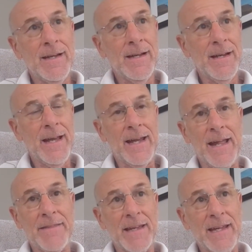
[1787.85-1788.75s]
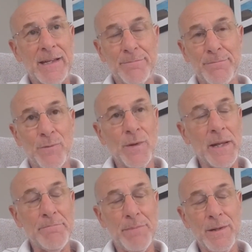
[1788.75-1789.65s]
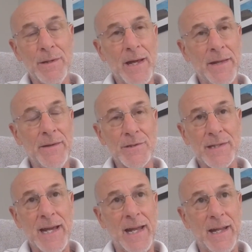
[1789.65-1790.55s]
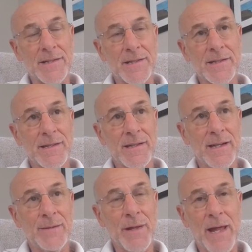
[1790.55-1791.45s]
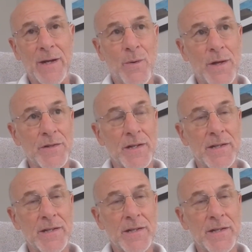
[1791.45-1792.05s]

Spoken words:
And I think he can really build on those talents without question.